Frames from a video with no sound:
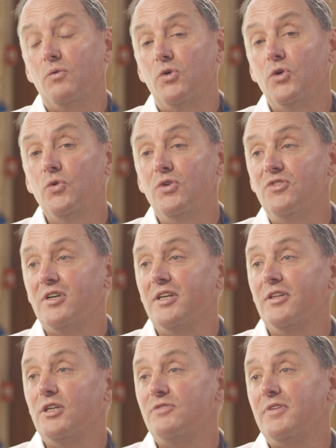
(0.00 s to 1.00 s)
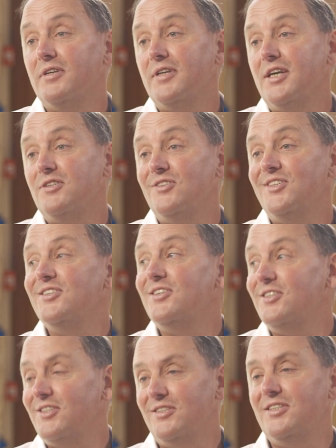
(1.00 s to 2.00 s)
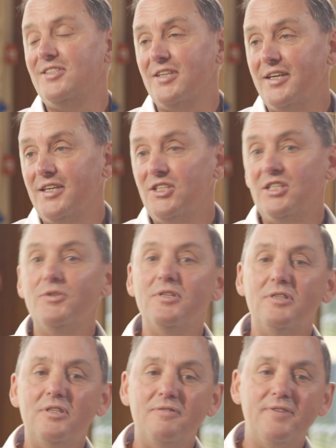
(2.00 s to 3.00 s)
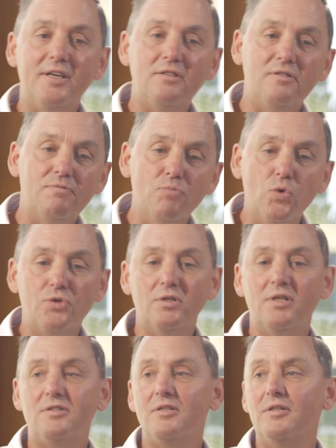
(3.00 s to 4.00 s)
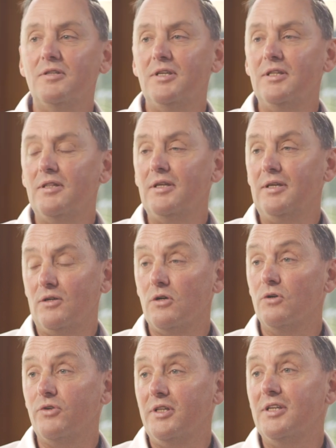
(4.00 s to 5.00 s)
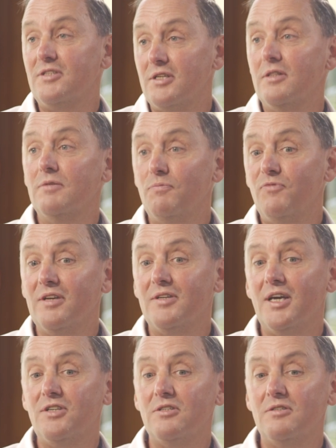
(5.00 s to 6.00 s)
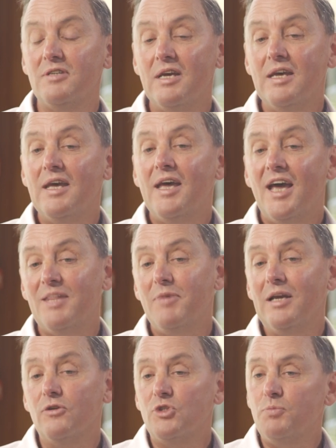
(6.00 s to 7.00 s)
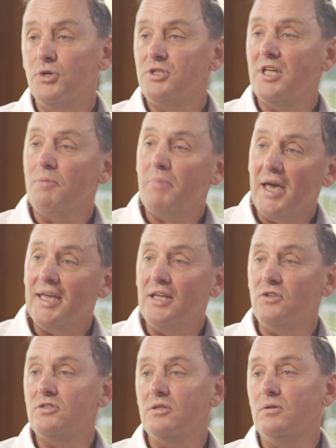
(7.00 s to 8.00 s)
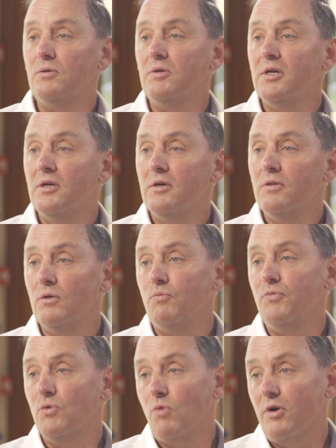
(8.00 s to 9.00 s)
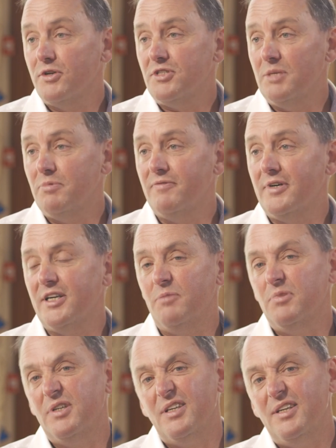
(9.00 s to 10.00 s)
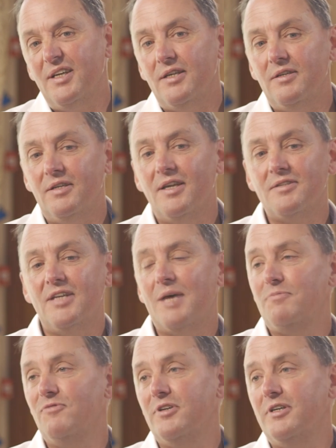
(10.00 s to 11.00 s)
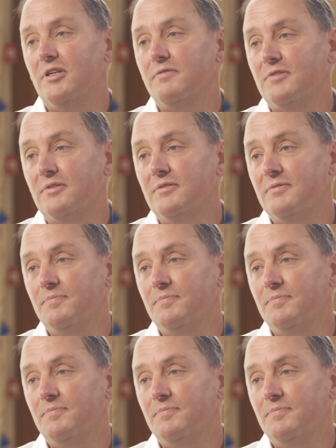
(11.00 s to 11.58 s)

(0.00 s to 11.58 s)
who designed those foundations. Is it a design issue? Is it defective mortar that's in the concrete that's in the foundations? And they may look to push that back into the warranty provider, but it doesn't happen very often.